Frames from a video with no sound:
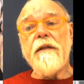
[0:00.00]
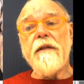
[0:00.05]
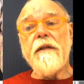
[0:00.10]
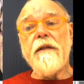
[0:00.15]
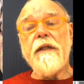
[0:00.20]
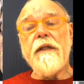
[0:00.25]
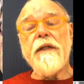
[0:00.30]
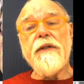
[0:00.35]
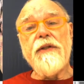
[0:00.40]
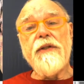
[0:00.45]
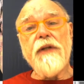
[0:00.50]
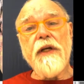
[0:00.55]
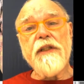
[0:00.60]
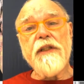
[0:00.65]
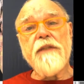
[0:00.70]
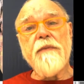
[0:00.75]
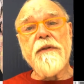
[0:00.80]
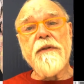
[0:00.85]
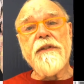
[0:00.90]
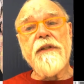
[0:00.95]
the
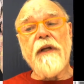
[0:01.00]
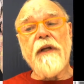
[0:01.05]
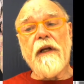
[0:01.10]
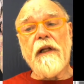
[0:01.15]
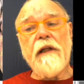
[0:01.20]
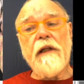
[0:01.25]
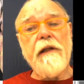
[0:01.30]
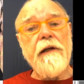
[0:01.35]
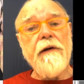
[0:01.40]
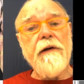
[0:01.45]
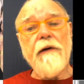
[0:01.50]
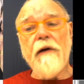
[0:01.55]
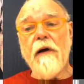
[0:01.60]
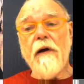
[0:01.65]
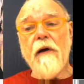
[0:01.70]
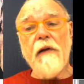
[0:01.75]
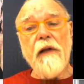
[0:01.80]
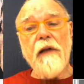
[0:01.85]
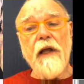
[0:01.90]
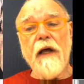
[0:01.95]
adjustments to clear it
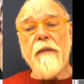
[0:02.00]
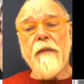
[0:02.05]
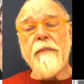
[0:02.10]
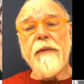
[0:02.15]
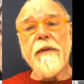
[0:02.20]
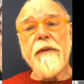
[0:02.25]
all up.